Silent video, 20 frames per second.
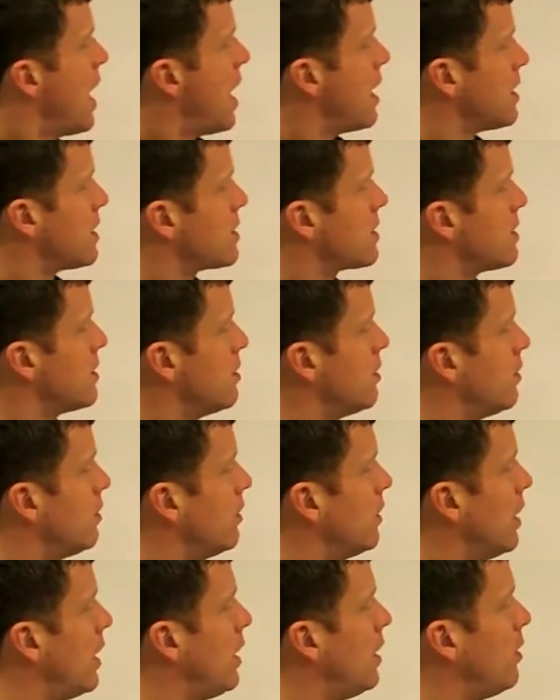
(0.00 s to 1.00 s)
and it
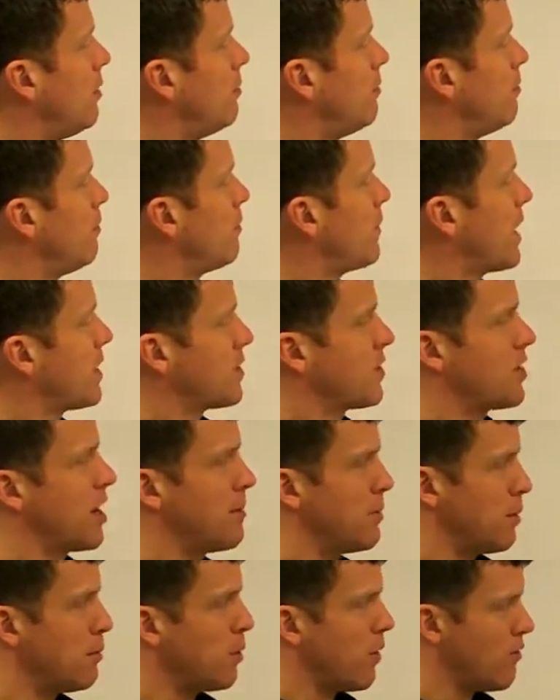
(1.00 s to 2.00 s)
still has the same
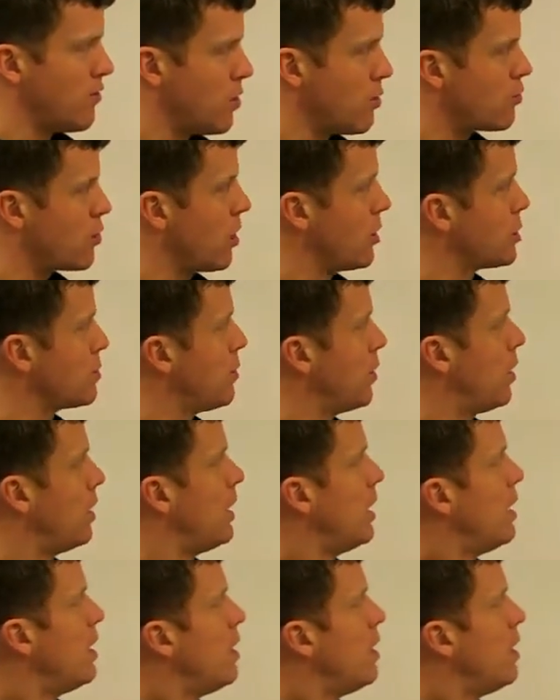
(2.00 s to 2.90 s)
number of neutrons, but